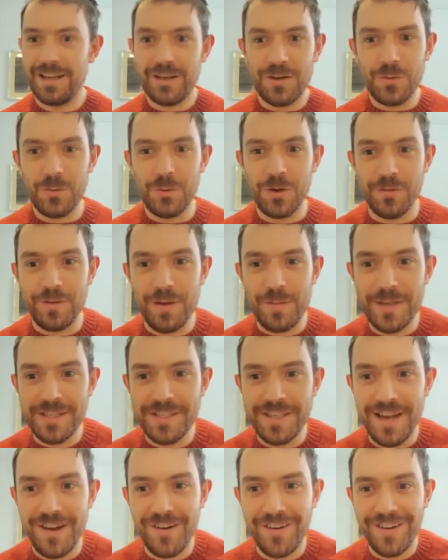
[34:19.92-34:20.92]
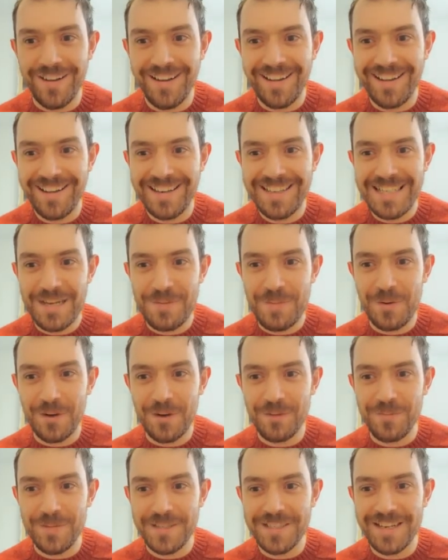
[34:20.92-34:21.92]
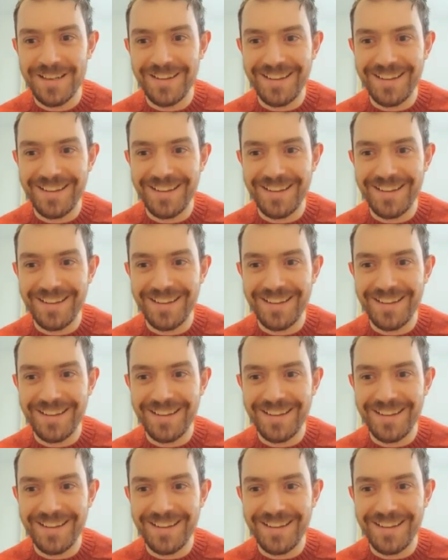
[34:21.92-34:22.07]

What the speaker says: What have I missed out? Tell me what I missed